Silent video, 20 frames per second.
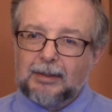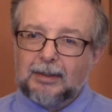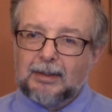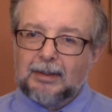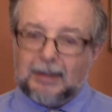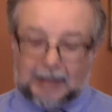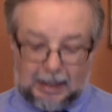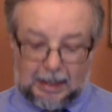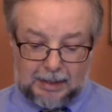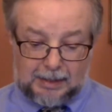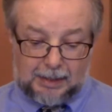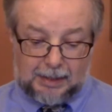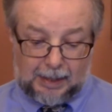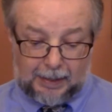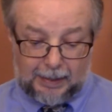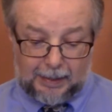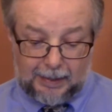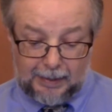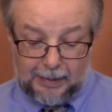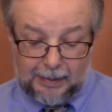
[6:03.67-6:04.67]
they
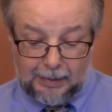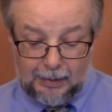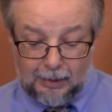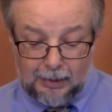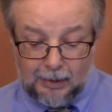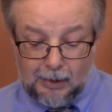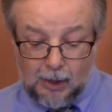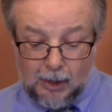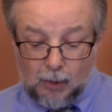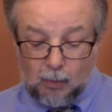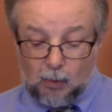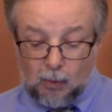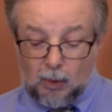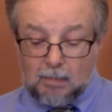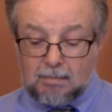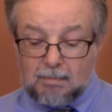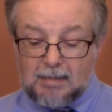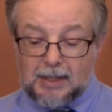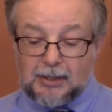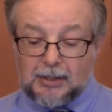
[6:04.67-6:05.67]
say. We're
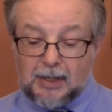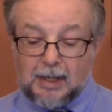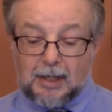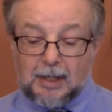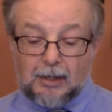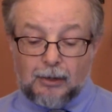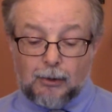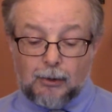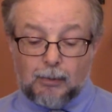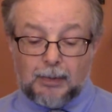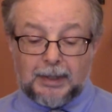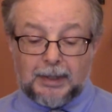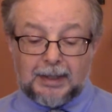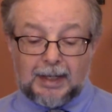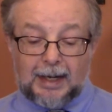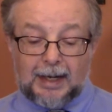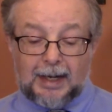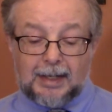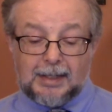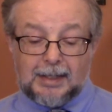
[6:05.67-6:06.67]
missing human
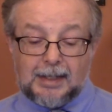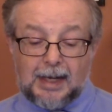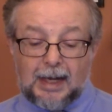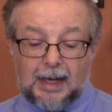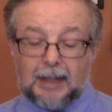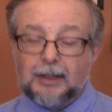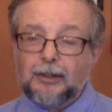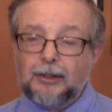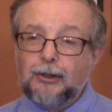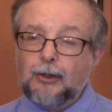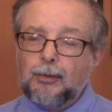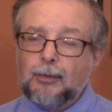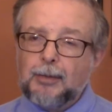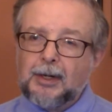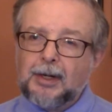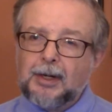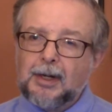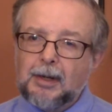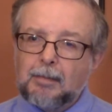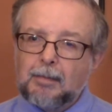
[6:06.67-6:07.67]
contact,
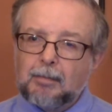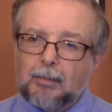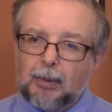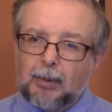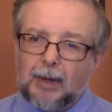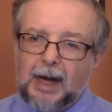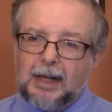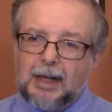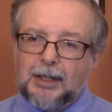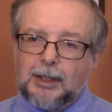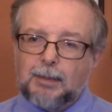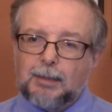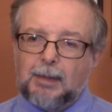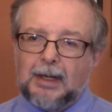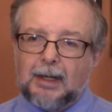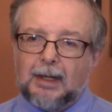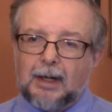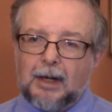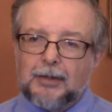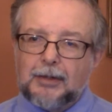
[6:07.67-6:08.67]
human embrace
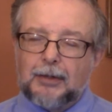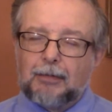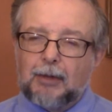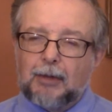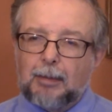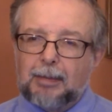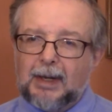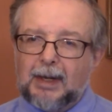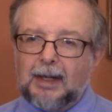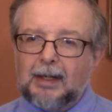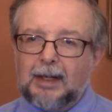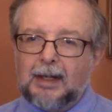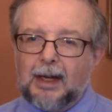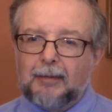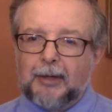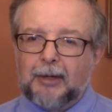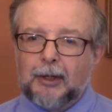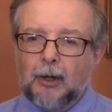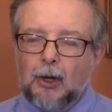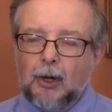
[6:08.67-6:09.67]
because of the
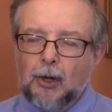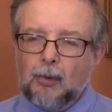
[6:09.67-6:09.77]
pandemic.